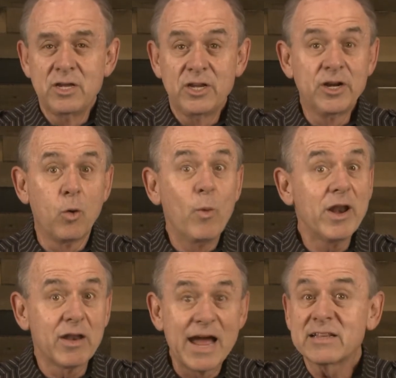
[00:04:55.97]
we
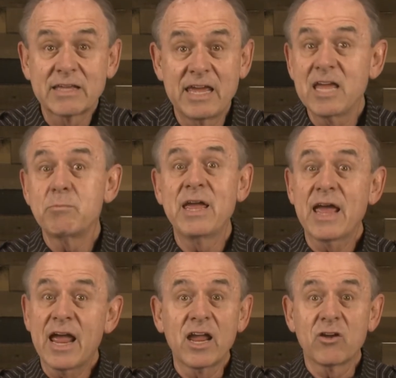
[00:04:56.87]
don't like the king being
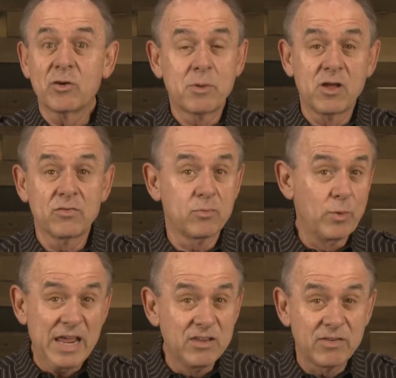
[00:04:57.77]
angry because when
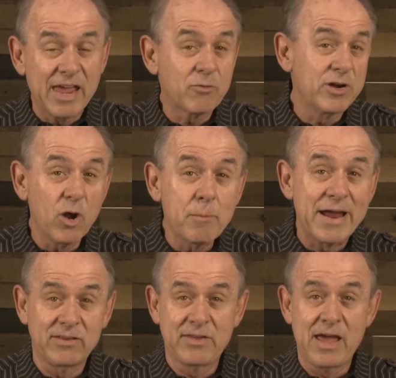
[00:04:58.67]
he's angry,
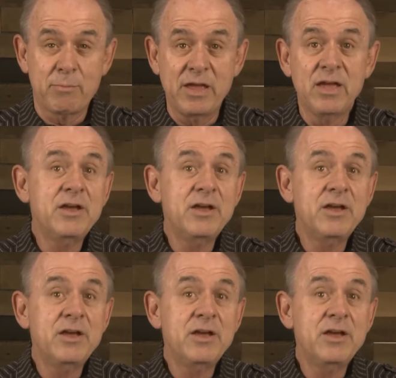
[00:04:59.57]
nobody's happy.